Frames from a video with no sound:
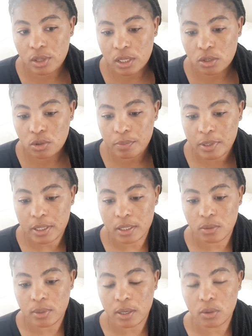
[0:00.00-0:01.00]
on the topic
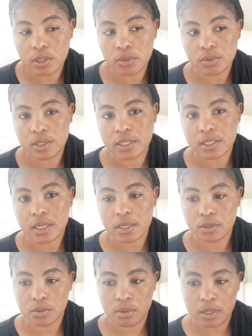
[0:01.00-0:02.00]
that we are going to
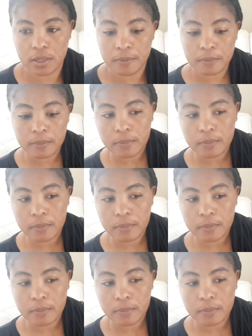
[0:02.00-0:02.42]
discuss today.